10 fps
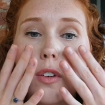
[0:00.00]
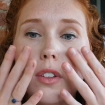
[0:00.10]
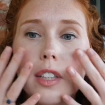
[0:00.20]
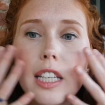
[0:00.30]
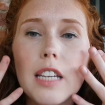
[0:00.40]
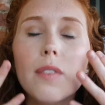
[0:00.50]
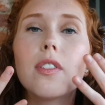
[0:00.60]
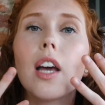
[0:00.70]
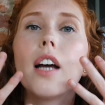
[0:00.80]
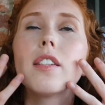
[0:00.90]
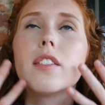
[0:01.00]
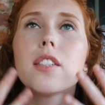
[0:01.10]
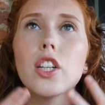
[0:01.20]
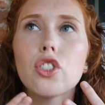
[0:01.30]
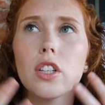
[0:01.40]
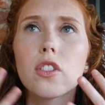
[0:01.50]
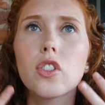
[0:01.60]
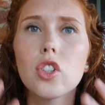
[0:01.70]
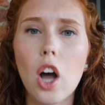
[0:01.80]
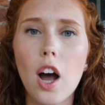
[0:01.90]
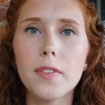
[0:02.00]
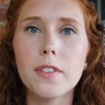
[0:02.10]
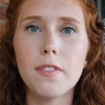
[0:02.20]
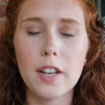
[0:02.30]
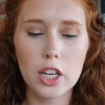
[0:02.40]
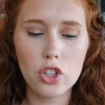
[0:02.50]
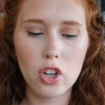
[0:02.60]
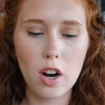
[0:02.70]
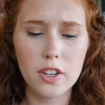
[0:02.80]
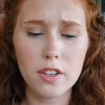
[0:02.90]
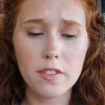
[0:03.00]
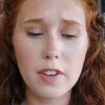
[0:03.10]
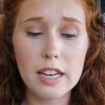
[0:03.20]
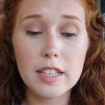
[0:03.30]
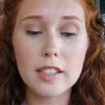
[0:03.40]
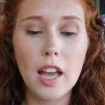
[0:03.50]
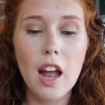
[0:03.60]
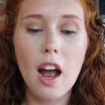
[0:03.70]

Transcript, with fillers: leaves such a soft finish on your face.